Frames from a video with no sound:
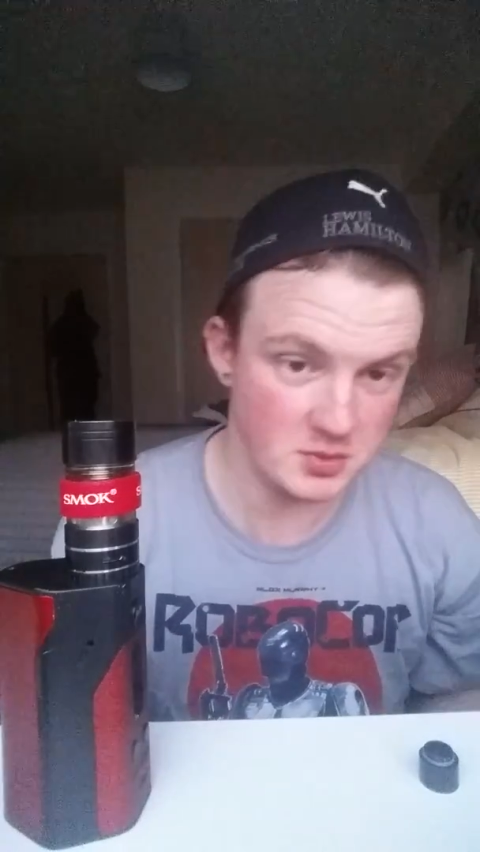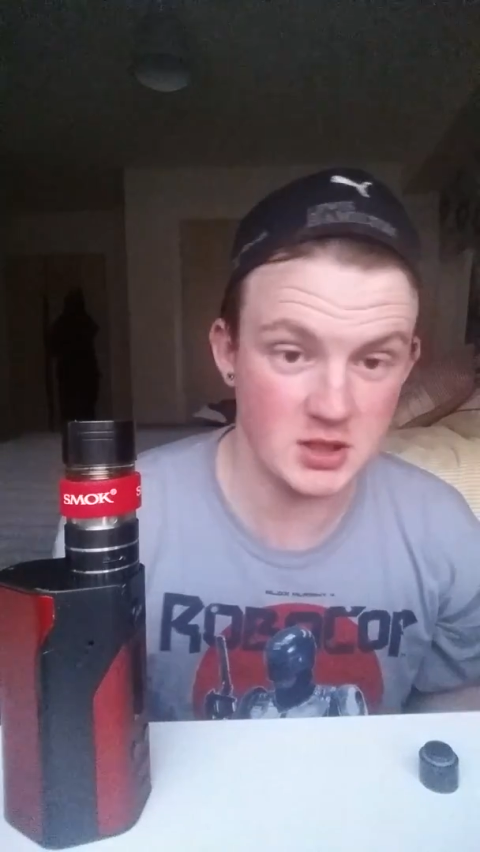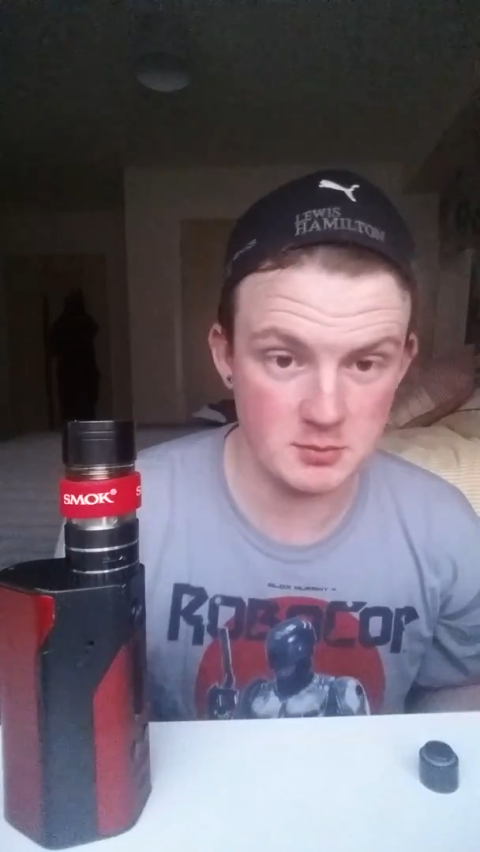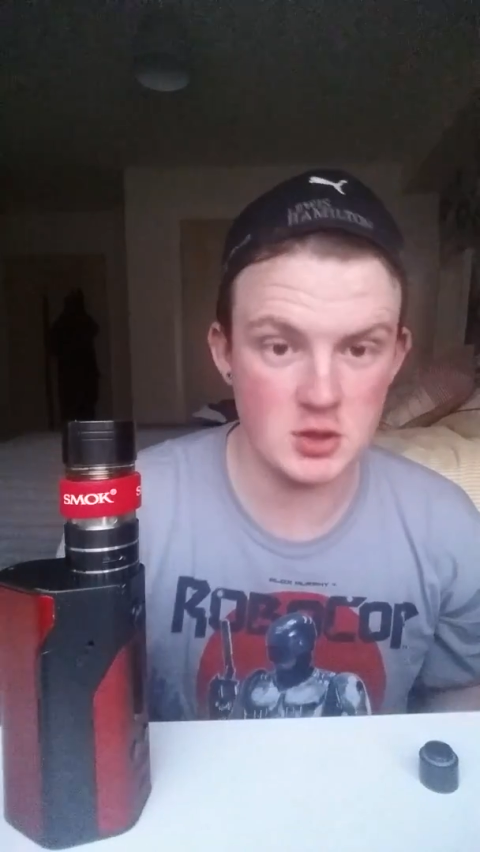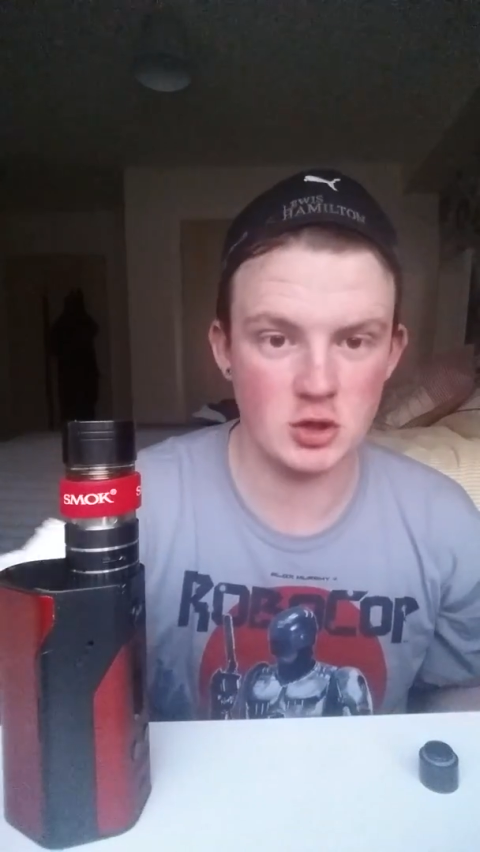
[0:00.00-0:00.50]

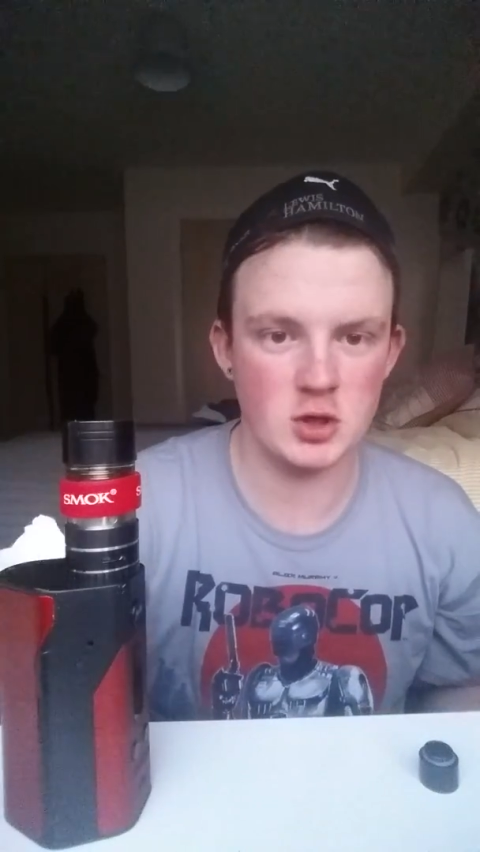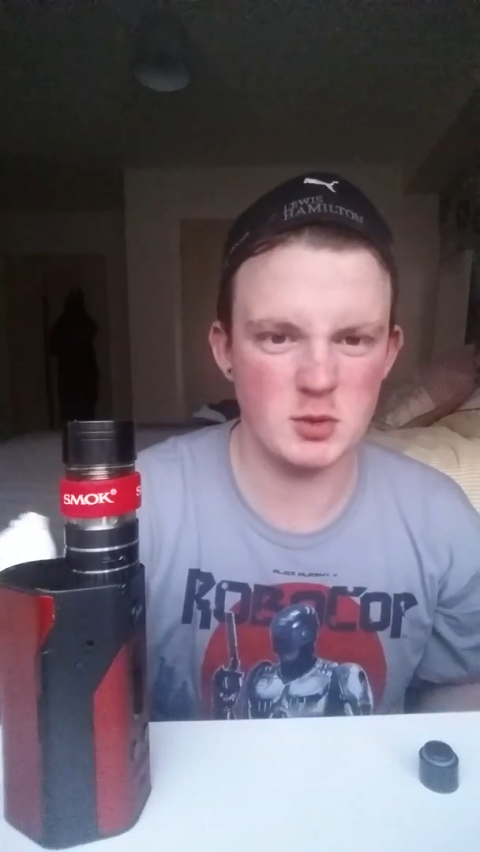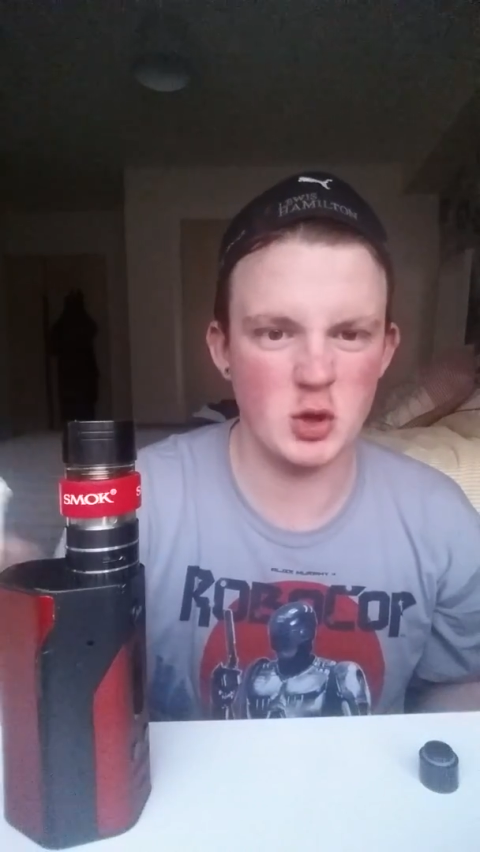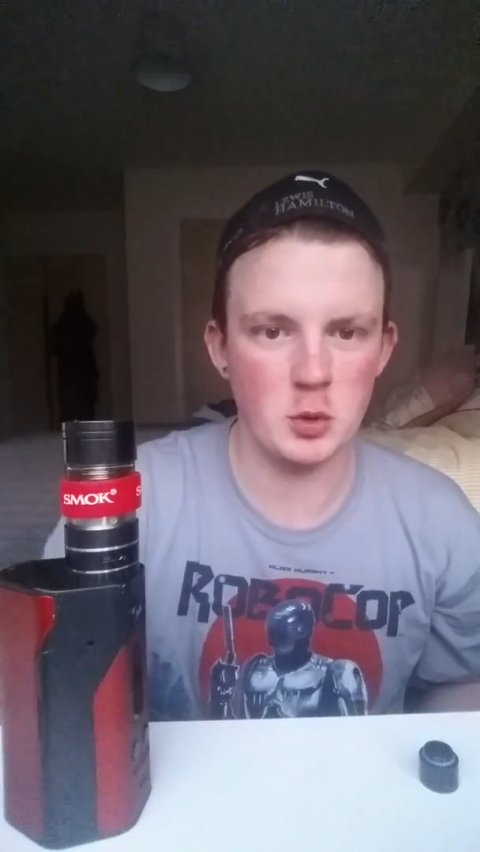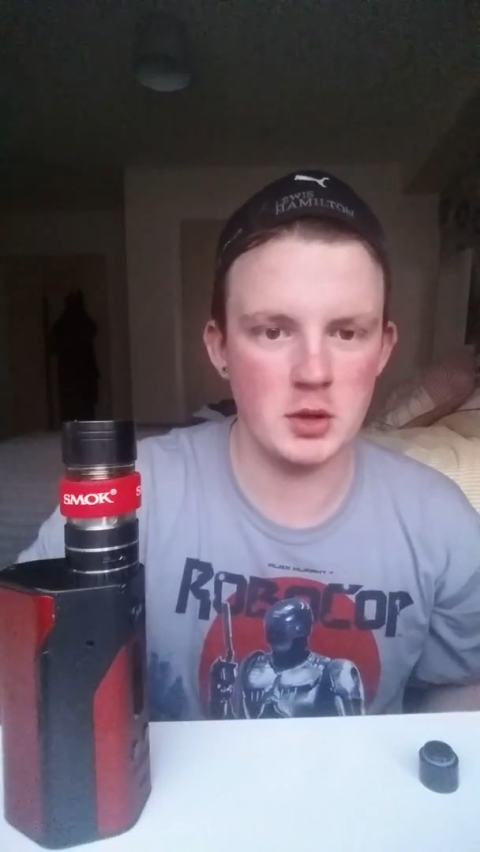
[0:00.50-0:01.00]
believe me, you're going to
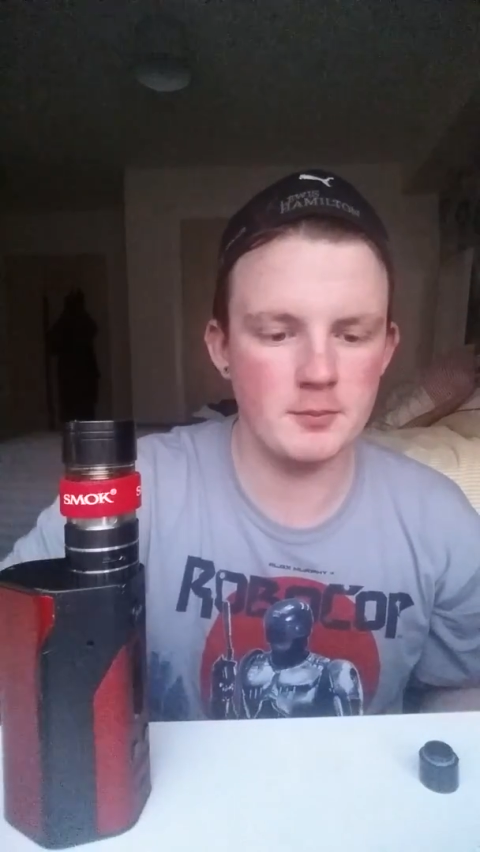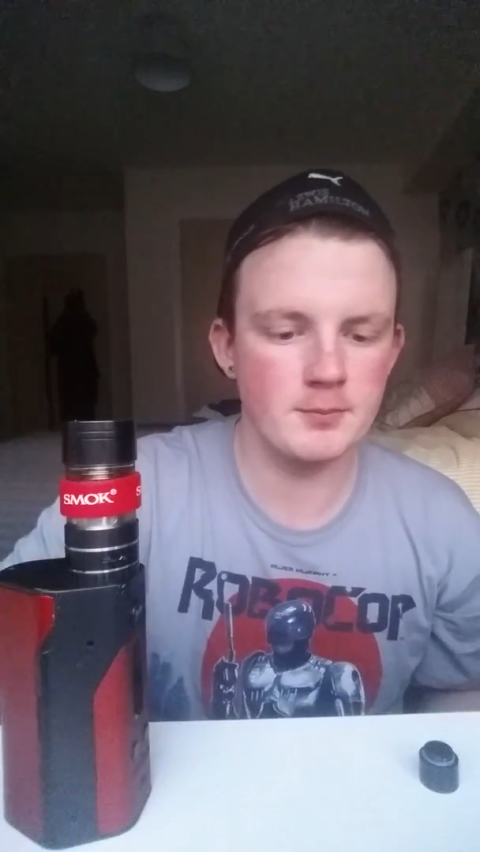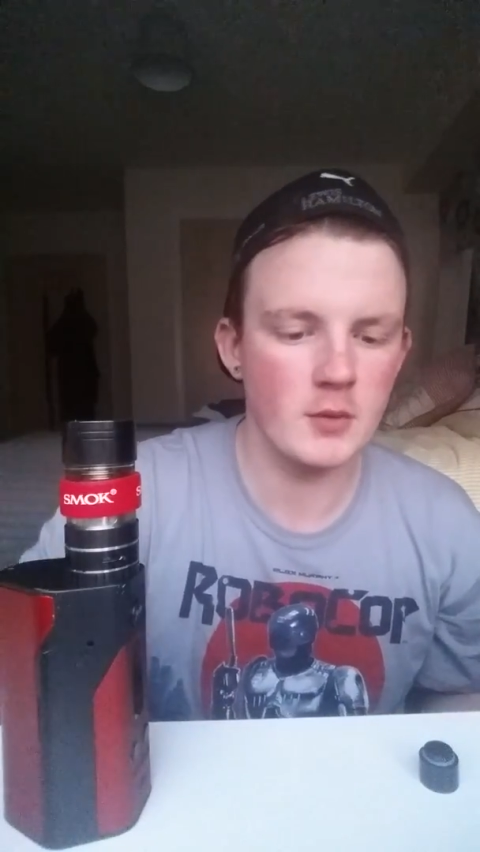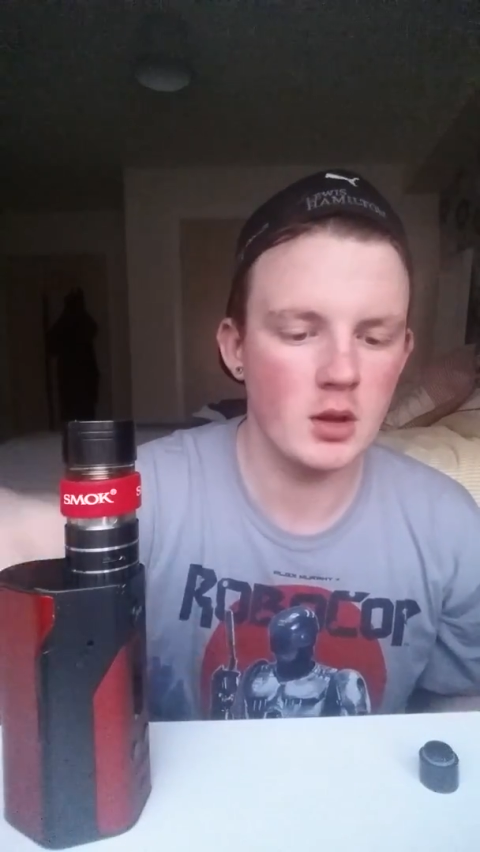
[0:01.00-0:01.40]
be doing it.